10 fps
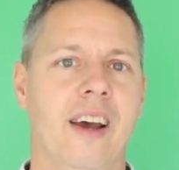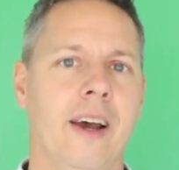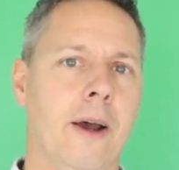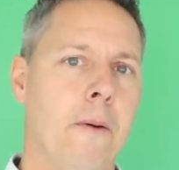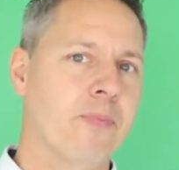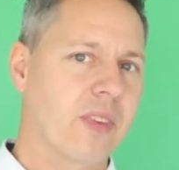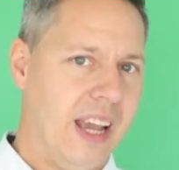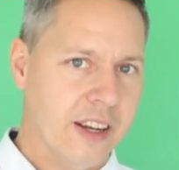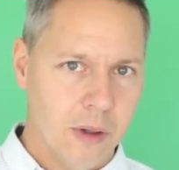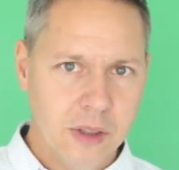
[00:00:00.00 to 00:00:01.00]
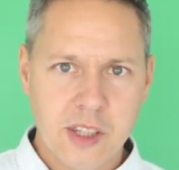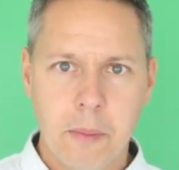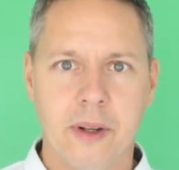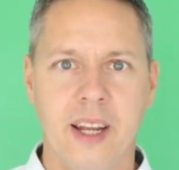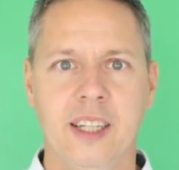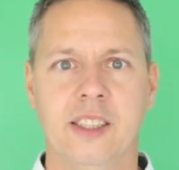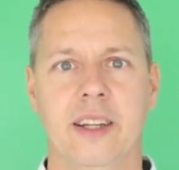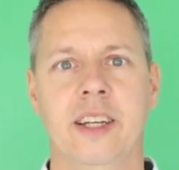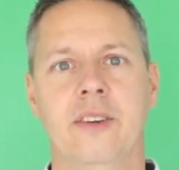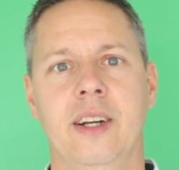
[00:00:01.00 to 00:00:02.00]
and also
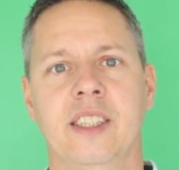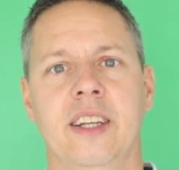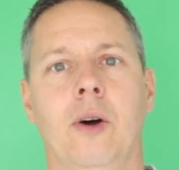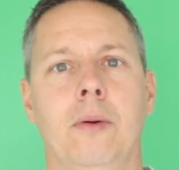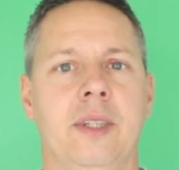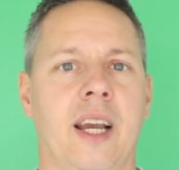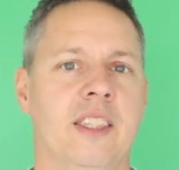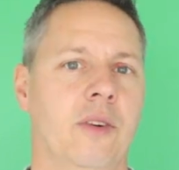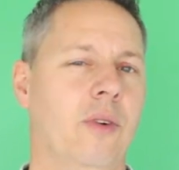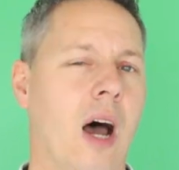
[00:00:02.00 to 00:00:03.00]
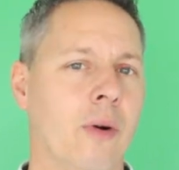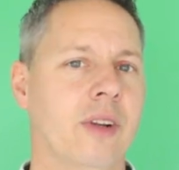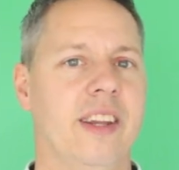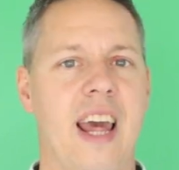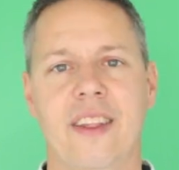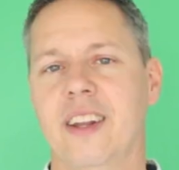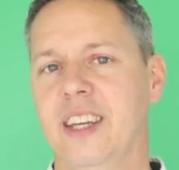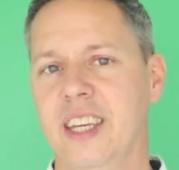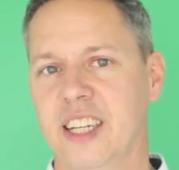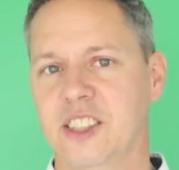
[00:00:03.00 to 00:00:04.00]
potential interesting objects around that
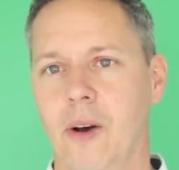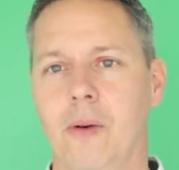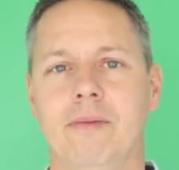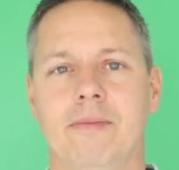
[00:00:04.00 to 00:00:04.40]
DSO.